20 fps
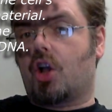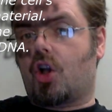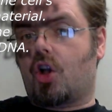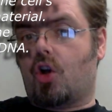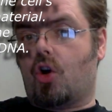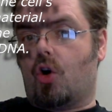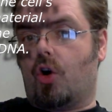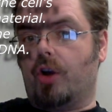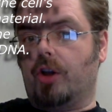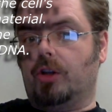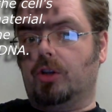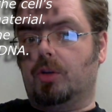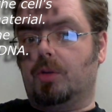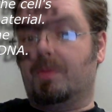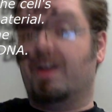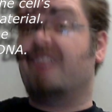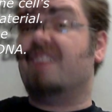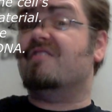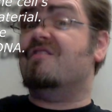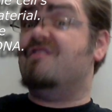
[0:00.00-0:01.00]
coiled up,
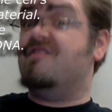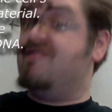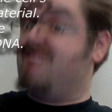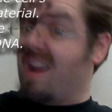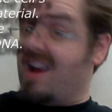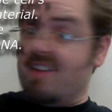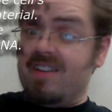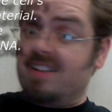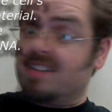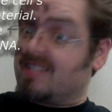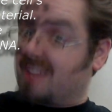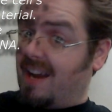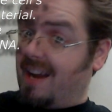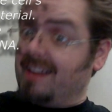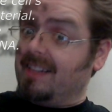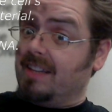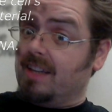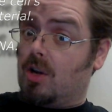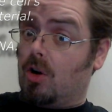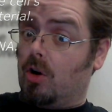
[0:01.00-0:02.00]
very
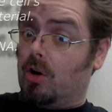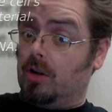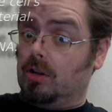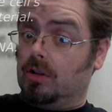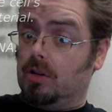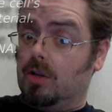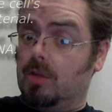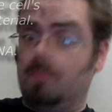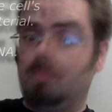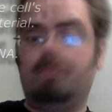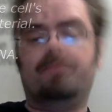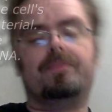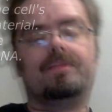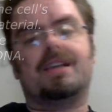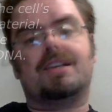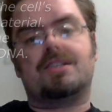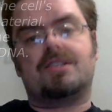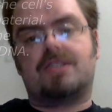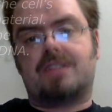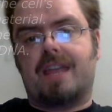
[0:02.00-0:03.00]
tightly coiled up,
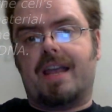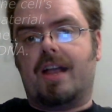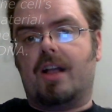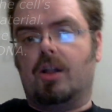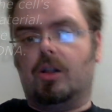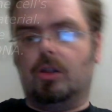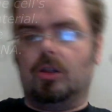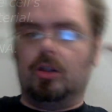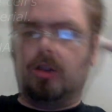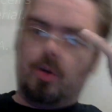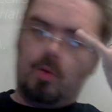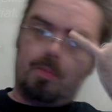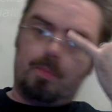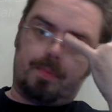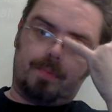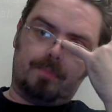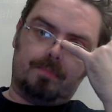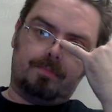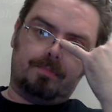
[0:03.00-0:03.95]
single loop.